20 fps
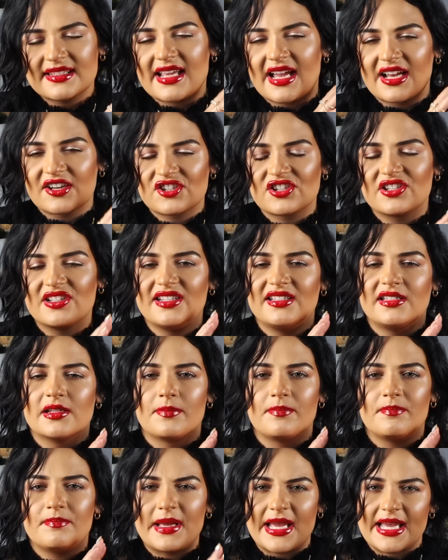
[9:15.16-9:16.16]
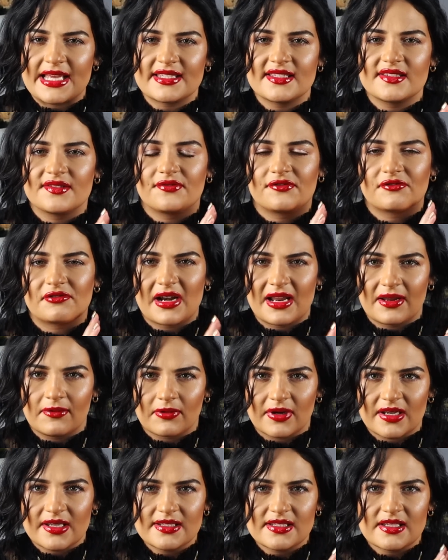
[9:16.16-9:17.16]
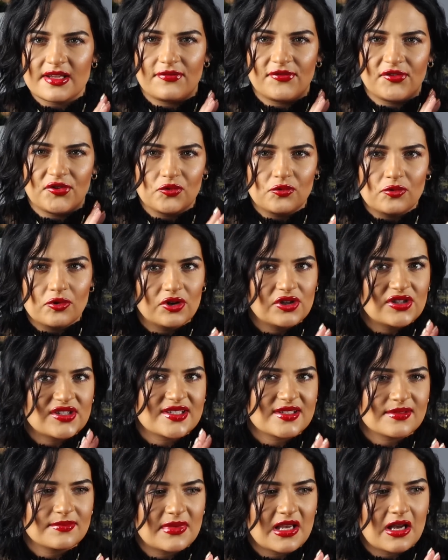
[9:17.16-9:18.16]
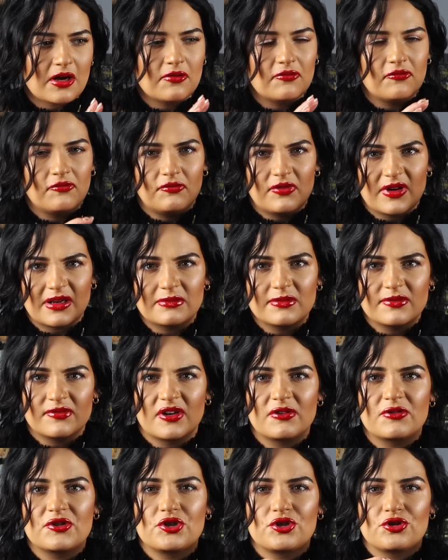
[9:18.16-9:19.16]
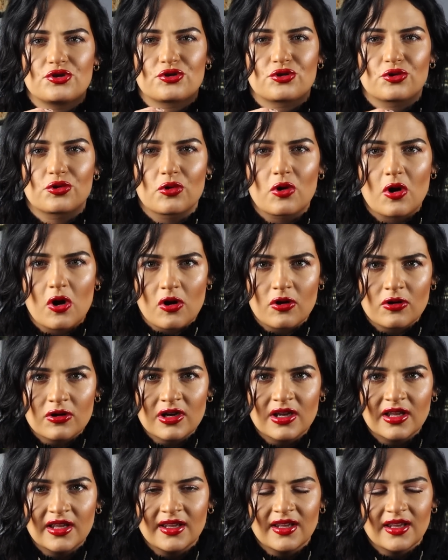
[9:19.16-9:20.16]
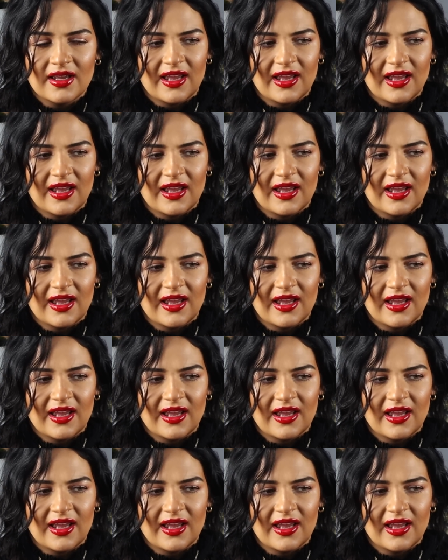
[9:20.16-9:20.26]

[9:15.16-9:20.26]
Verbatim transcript: actually the best fragrance if you want to smell very strong